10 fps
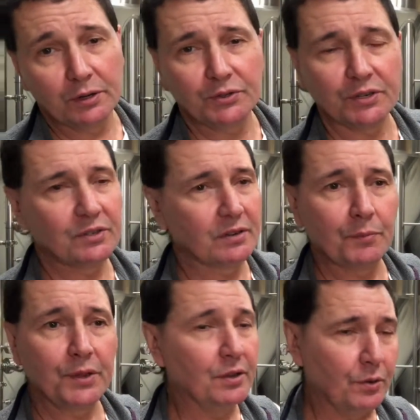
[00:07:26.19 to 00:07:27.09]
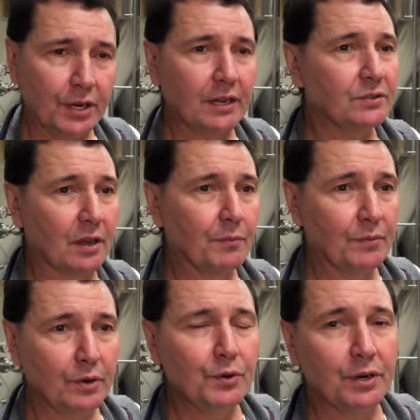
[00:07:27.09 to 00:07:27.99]
It's just something unique, something
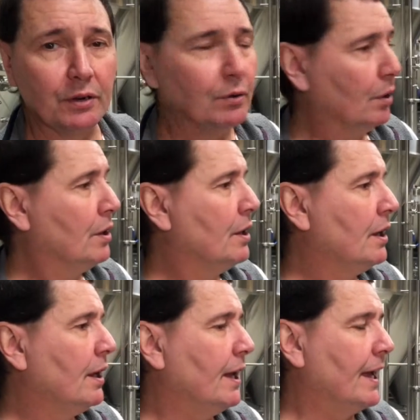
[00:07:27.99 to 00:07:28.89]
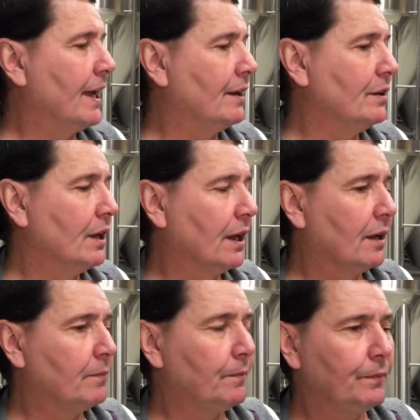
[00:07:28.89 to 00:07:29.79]
new to do. And
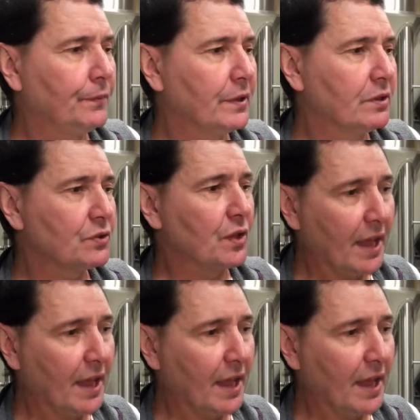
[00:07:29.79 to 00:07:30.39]
just the